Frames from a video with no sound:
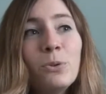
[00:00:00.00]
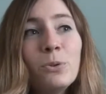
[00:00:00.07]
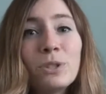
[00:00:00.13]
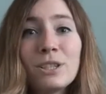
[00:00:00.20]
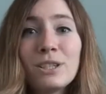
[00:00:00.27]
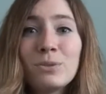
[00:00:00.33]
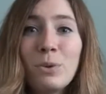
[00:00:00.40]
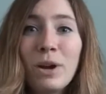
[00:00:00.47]

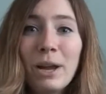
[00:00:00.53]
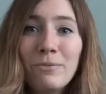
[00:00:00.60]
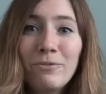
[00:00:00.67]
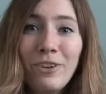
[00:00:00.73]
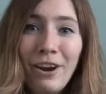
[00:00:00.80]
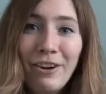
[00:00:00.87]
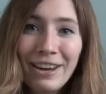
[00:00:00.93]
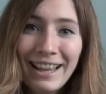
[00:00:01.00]
Which is why I'm
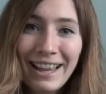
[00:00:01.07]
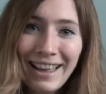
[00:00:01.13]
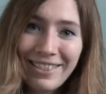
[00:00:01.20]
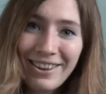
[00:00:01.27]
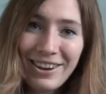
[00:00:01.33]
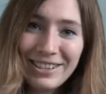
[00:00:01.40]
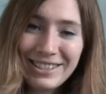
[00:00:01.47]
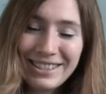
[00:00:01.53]
very
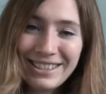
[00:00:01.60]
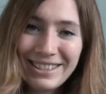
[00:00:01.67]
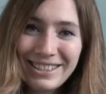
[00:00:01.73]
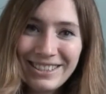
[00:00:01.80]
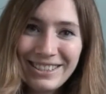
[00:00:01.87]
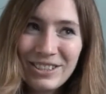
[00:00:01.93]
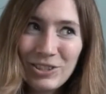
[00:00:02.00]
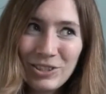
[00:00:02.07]
glad that I did
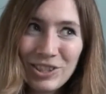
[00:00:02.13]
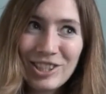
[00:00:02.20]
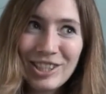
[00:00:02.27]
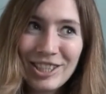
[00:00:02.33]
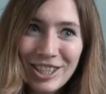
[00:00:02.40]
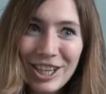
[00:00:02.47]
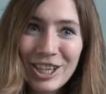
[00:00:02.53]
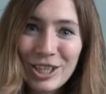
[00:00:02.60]

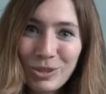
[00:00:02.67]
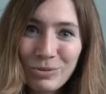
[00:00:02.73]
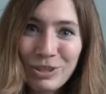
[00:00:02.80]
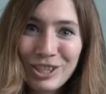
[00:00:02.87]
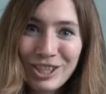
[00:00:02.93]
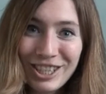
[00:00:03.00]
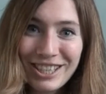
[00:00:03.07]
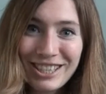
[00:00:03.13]
decide to
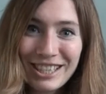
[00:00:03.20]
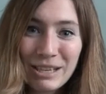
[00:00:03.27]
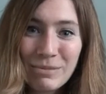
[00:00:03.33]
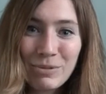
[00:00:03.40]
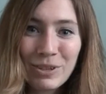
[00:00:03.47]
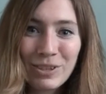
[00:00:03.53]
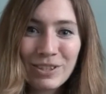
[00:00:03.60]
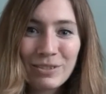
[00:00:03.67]
switch to easy,
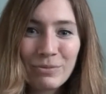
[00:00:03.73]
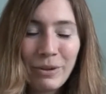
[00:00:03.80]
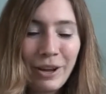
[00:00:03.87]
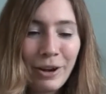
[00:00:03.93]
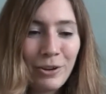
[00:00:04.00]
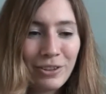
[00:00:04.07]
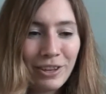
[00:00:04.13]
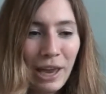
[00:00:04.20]
because when
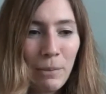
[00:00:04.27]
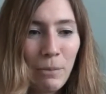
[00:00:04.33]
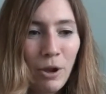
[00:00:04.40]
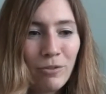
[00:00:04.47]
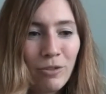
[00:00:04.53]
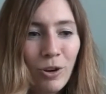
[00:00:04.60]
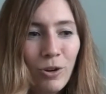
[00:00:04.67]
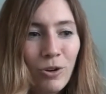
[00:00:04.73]
I got the game
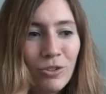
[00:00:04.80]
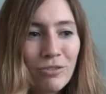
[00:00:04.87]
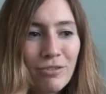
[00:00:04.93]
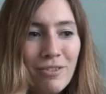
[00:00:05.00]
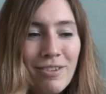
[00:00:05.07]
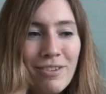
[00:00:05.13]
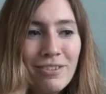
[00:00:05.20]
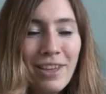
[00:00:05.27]
over
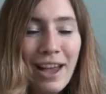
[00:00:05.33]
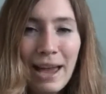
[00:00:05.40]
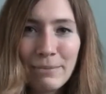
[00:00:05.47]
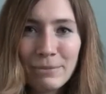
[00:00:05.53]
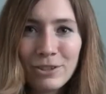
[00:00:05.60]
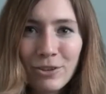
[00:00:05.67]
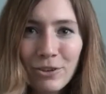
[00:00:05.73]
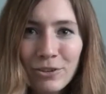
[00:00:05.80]
on the
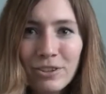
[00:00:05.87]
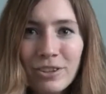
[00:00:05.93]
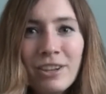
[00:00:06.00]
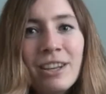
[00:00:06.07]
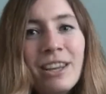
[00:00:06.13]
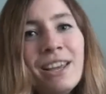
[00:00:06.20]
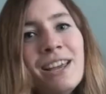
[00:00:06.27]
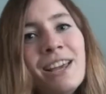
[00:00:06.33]
Amazon,
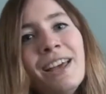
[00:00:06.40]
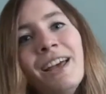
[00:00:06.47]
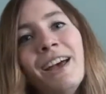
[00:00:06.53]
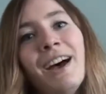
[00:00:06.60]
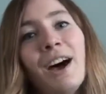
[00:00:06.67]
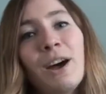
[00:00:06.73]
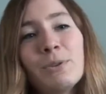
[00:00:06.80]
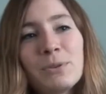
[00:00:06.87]

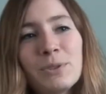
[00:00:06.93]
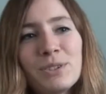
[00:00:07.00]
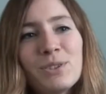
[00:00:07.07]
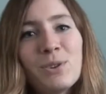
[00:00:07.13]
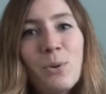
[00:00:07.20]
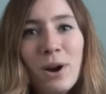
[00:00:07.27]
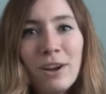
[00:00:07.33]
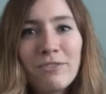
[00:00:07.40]
I was
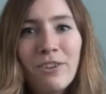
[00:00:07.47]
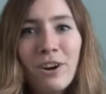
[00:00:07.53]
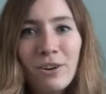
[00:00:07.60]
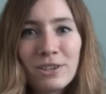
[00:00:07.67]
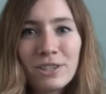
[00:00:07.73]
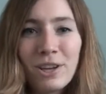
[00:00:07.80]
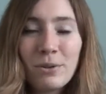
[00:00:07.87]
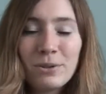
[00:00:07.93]
quite
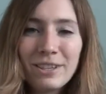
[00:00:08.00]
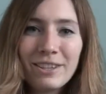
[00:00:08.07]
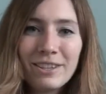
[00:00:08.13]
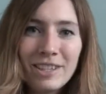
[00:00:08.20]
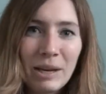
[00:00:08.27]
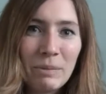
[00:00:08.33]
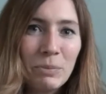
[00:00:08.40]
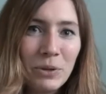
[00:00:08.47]
far. I was in the
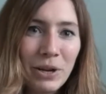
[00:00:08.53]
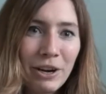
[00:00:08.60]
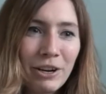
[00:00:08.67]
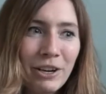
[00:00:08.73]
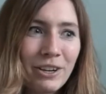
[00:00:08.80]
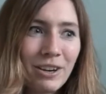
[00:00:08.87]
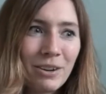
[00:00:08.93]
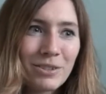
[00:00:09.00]
temple
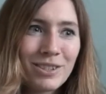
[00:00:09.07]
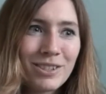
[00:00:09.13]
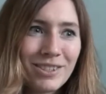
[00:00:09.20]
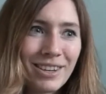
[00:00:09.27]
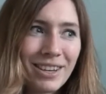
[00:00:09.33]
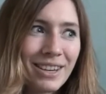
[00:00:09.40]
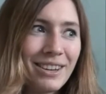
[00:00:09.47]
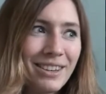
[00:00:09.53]
area and I was just
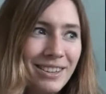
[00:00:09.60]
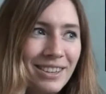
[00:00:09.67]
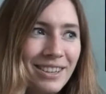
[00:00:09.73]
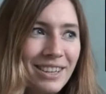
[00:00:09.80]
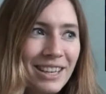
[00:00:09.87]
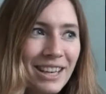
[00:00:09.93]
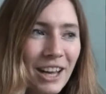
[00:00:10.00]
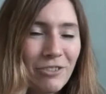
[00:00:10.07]
like,
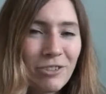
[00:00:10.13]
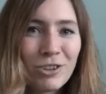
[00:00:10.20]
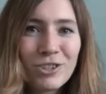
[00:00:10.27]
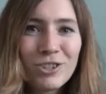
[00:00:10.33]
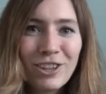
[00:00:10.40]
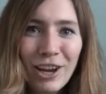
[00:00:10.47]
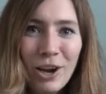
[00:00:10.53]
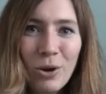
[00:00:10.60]
I've got to
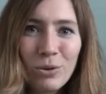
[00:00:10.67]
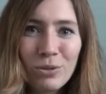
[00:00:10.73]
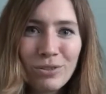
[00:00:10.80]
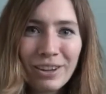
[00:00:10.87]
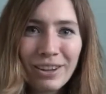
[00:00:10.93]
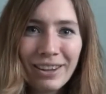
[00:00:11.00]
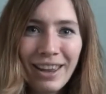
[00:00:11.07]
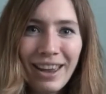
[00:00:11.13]
do that whole
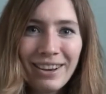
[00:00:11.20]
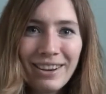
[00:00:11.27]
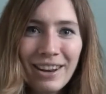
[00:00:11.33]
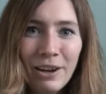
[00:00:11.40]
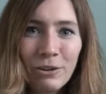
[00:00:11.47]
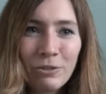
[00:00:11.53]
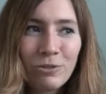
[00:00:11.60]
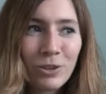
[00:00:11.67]
thing again
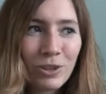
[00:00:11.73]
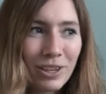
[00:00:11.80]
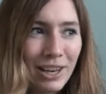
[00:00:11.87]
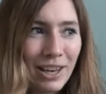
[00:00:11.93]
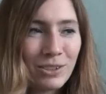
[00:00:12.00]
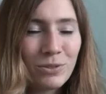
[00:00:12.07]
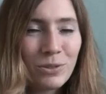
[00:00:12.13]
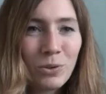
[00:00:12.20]
now, and I've got to
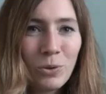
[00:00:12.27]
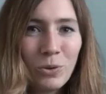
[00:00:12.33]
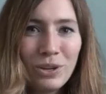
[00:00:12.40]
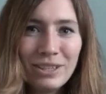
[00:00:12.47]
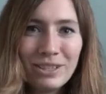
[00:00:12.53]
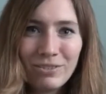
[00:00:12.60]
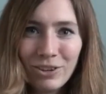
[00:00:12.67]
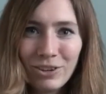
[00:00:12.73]
collect all the
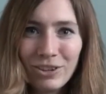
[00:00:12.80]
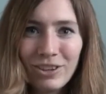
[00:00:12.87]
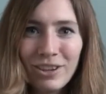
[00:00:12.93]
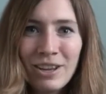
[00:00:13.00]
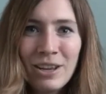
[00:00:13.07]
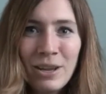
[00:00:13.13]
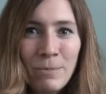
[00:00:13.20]
coins. I've got to